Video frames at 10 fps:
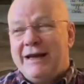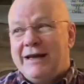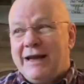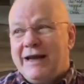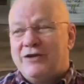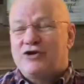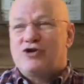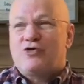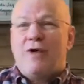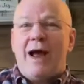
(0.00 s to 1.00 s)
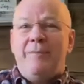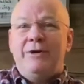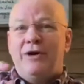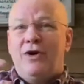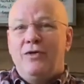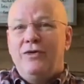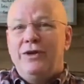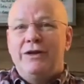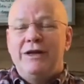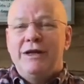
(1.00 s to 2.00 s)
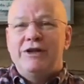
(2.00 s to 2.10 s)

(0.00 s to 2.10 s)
and inscribed it on the